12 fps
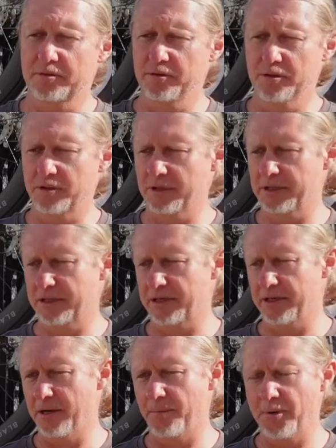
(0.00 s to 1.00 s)
You can
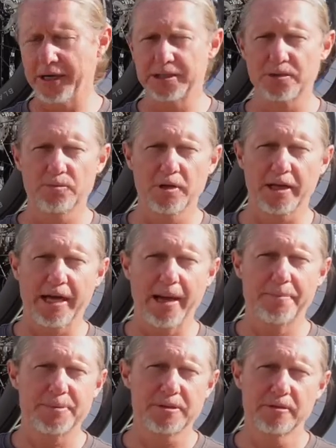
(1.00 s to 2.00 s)
get a brake to work
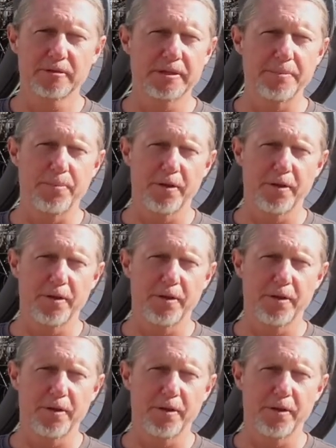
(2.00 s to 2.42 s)
absolutely